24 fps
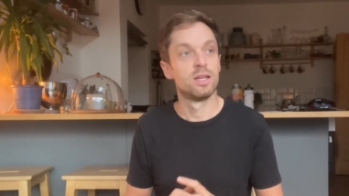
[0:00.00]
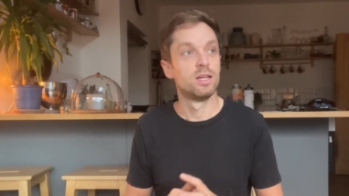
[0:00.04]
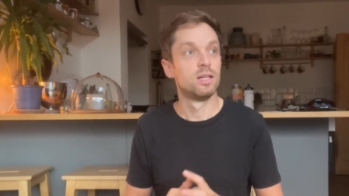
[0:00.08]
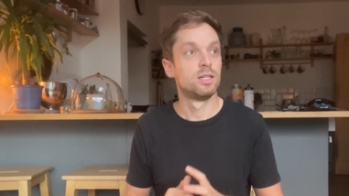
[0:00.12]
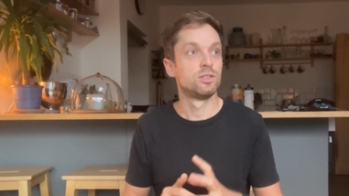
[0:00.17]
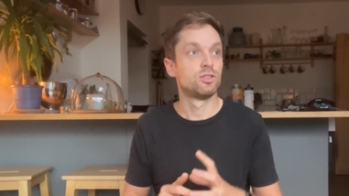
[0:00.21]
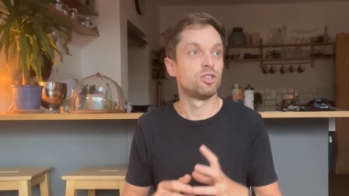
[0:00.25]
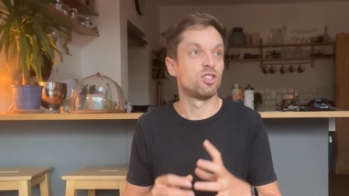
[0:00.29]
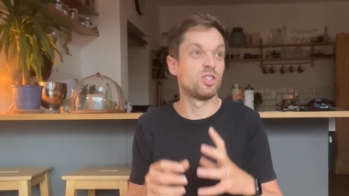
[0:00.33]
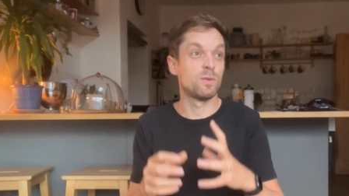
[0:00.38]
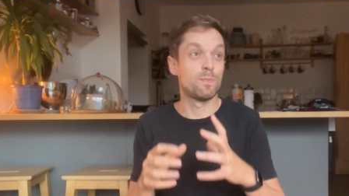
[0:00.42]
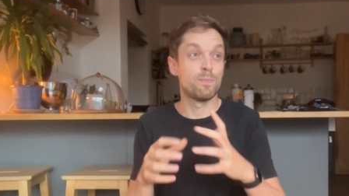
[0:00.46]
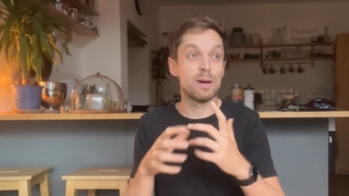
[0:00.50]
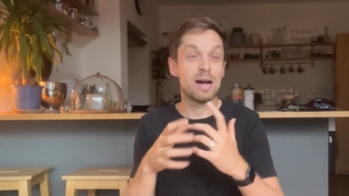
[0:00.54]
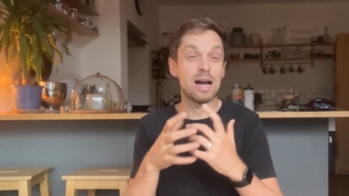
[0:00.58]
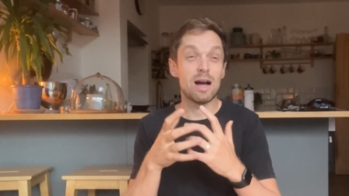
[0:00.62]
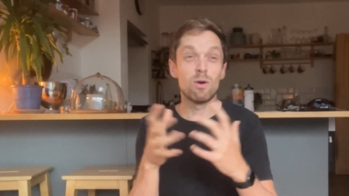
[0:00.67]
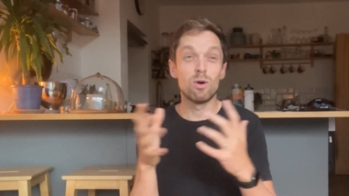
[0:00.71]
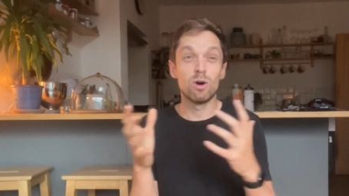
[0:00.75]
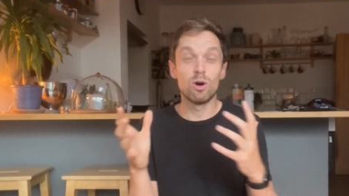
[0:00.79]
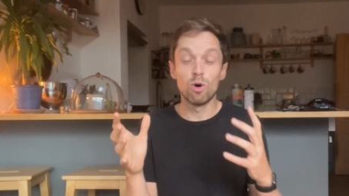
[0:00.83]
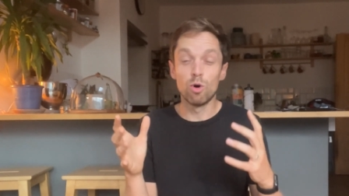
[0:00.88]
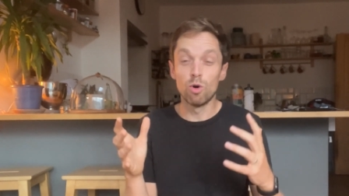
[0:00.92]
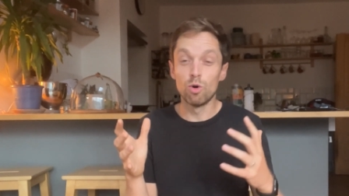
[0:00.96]
So to
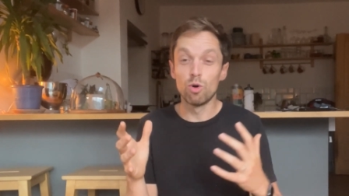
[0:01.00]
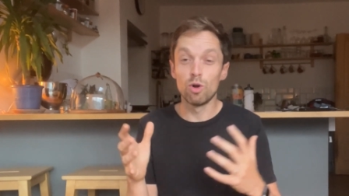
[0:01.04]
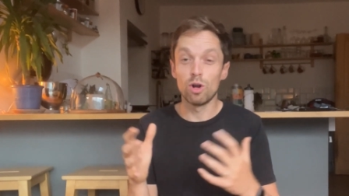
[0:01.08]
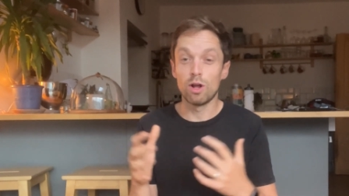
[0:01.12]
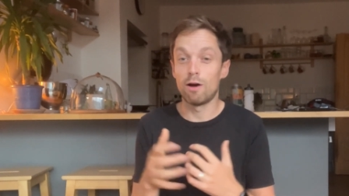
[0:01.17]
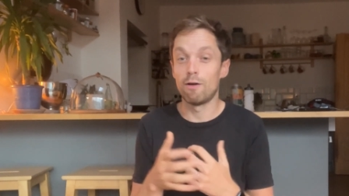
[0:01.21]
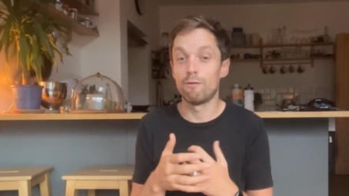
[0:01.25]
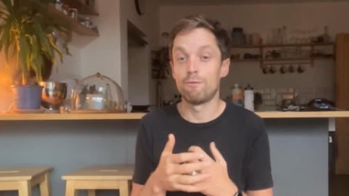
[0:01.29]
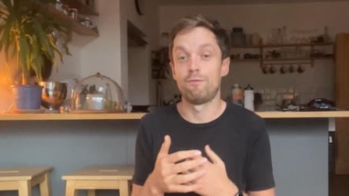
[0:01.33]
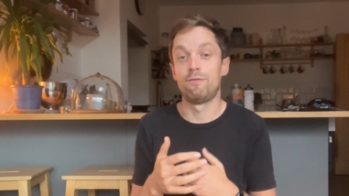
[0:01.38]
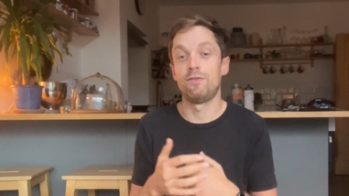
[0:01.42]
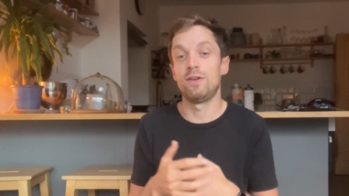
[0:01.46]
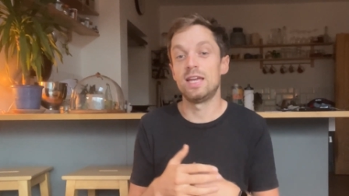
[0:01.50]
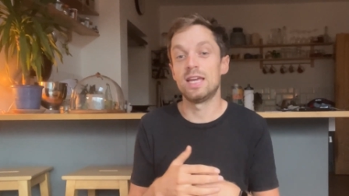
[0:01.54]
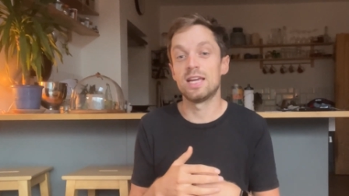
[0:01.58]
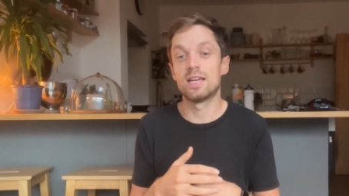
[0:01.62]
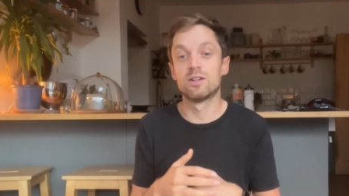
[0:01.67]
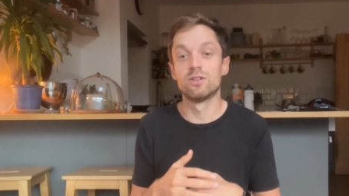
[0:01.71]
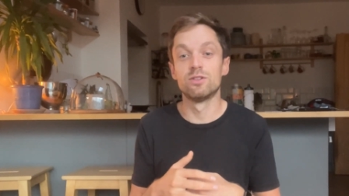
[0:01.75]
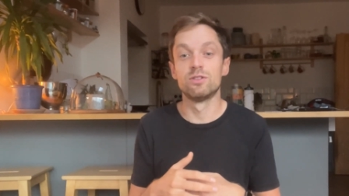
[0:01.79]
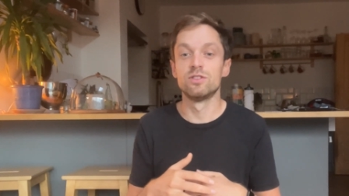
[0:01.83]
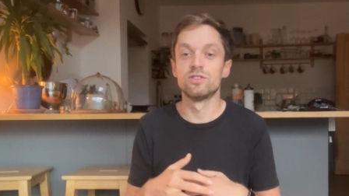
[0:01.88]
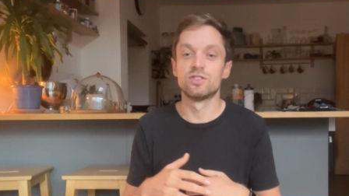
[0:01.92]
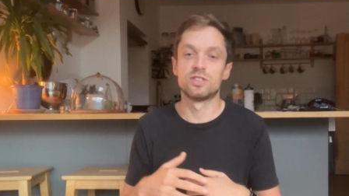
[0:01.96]
power all our
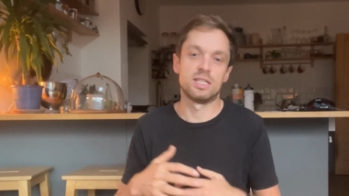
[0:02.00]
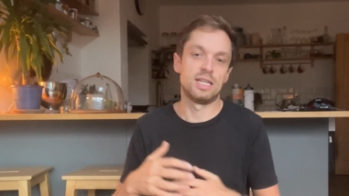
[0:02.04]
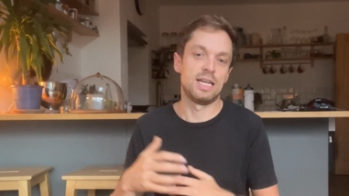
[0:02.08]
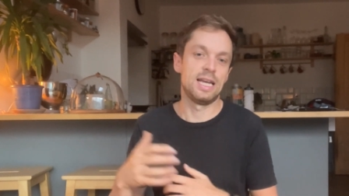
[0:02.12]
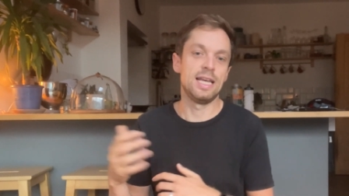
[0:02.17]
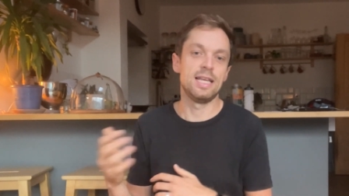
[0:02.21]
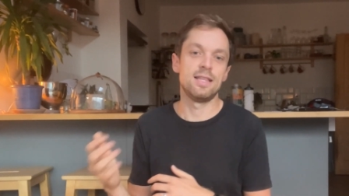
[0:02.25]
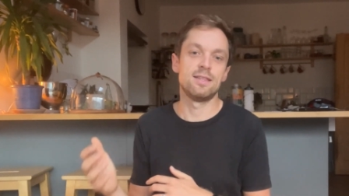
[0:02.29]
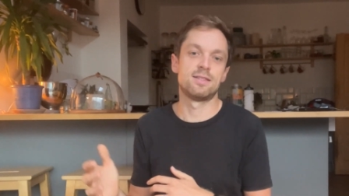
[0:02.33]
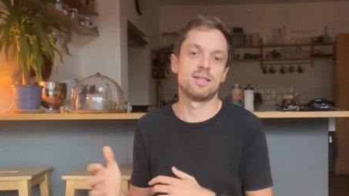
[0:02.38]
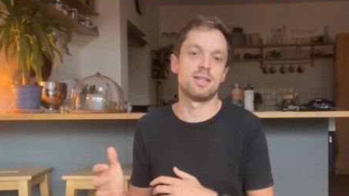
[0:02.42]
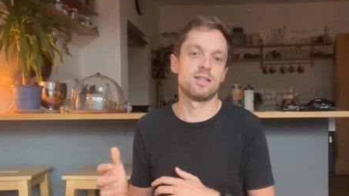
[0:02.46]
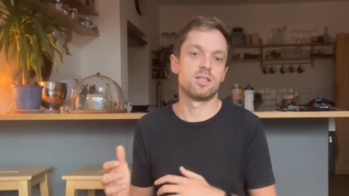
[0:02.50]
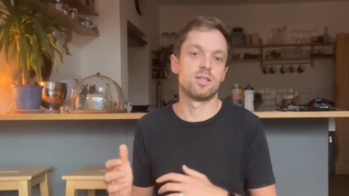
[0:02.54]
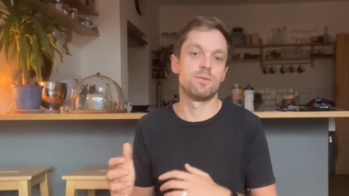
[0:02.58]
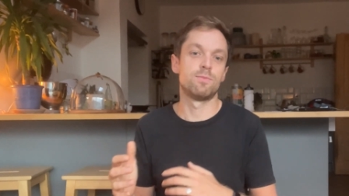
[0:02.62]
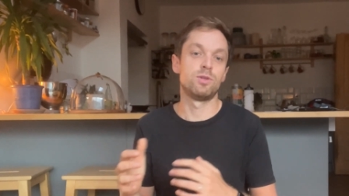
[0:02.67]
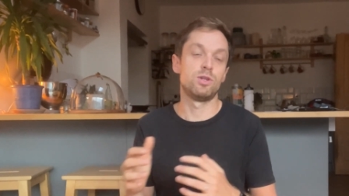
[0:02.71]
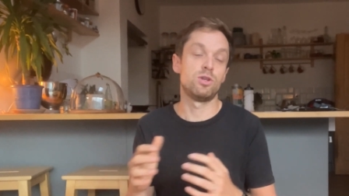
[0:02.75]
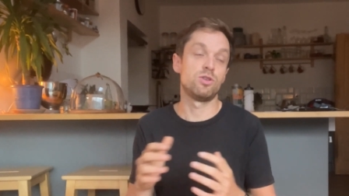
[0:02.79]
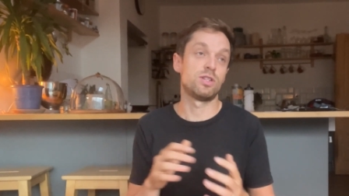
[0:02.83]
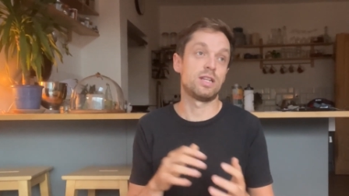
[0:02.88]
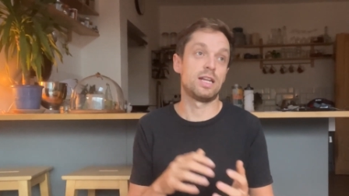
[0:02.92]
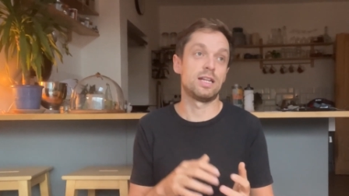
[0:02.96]
vehicles and heating systems
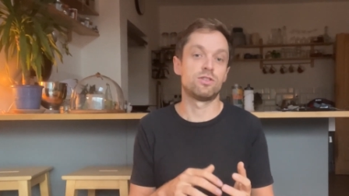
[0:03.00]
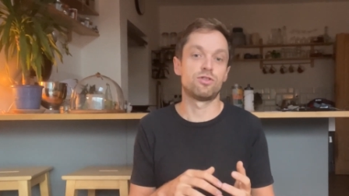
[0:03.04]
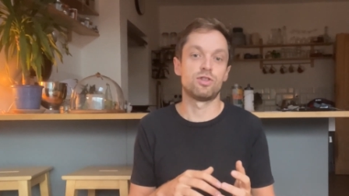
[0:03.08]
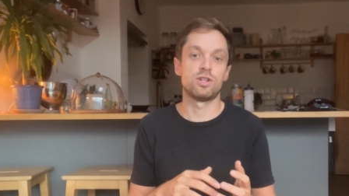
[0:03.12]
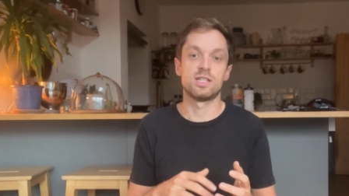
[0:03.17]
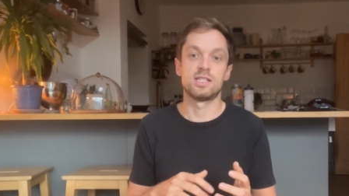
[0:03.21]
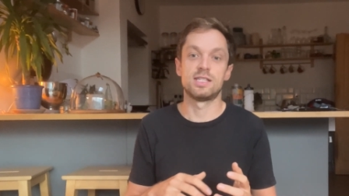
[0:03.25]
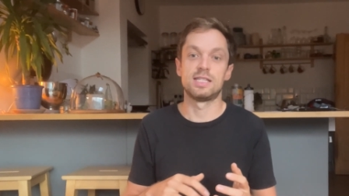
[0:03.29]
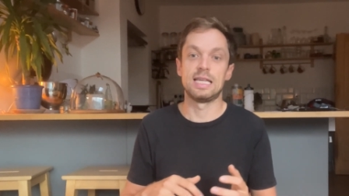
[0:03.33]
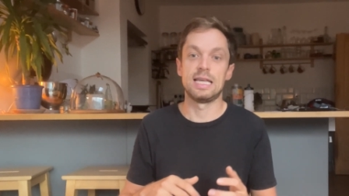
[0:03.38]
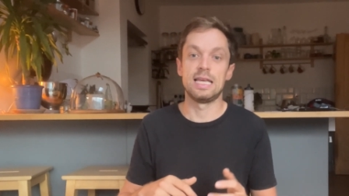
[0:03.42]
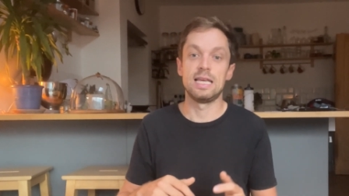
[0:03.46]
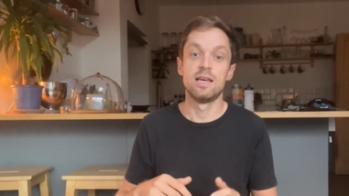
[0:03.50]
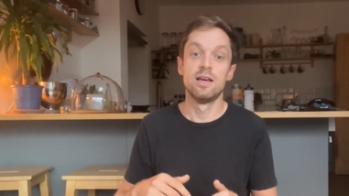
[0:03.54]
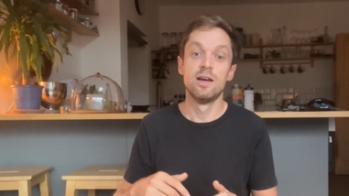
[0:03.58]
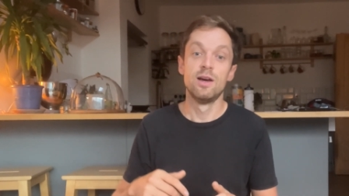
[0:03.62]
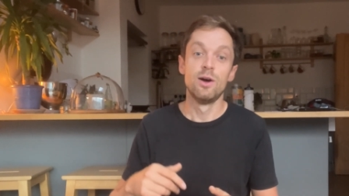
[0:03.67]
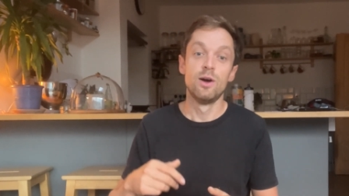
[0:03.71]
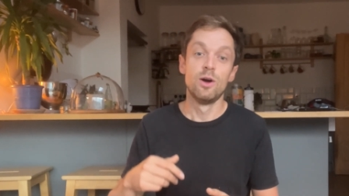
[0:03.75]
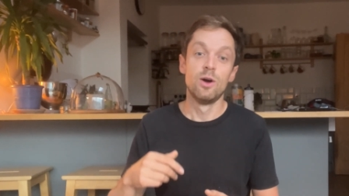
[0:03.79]
using electricity,